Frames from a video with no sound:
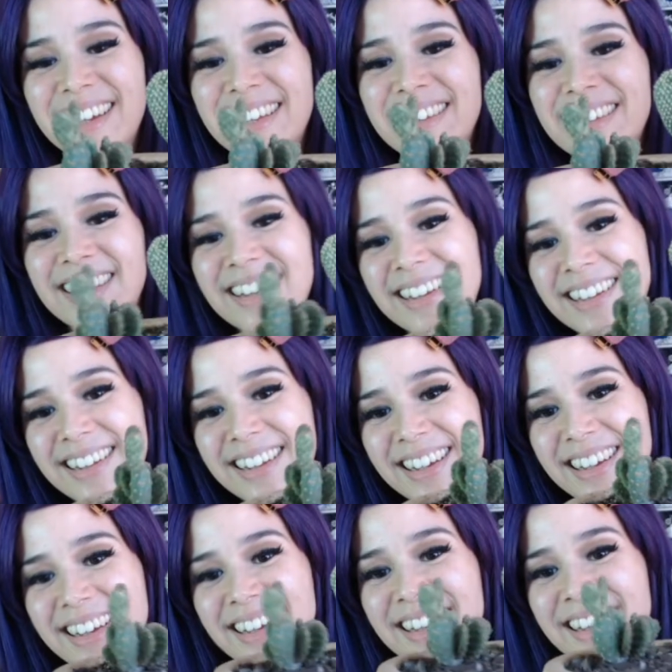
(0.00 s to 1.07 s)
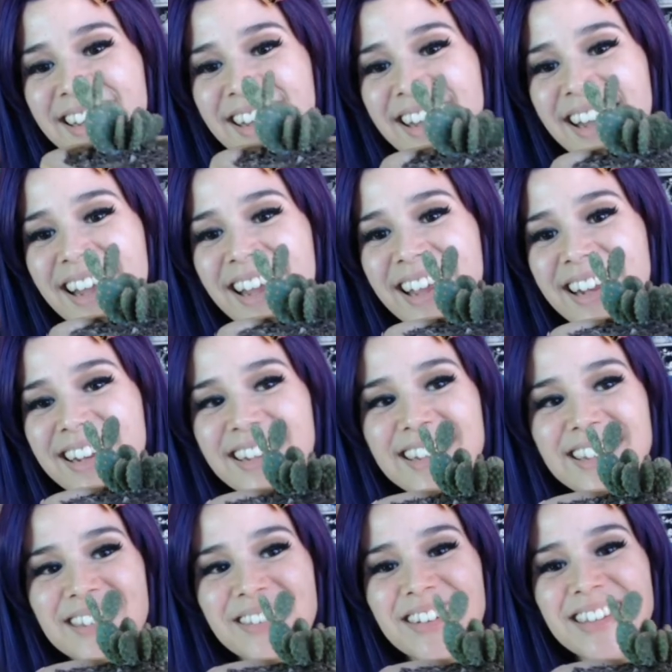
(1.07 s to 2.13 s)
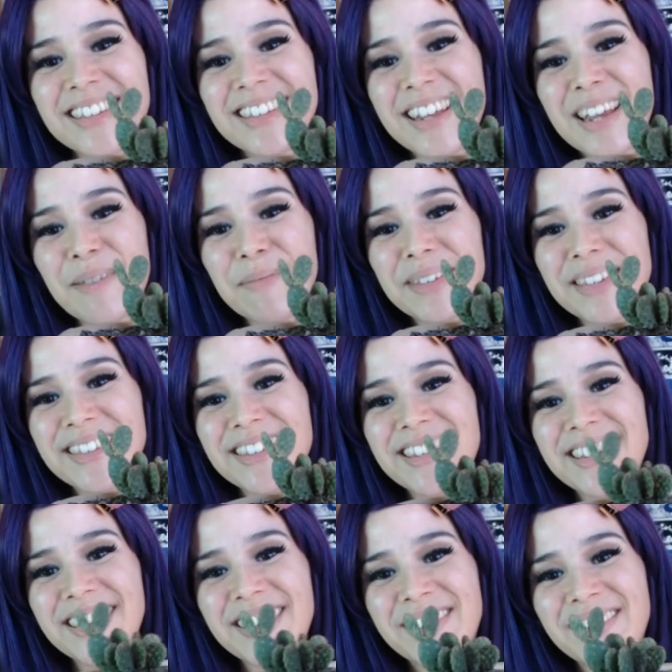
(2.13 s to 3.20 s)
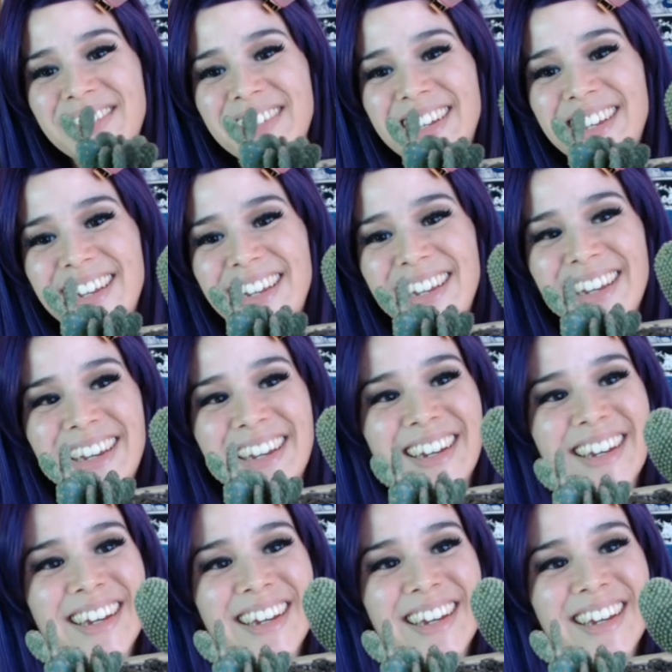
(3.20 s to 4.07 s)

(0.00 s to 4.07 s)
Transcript: See, Nick. And this one's name is Judy.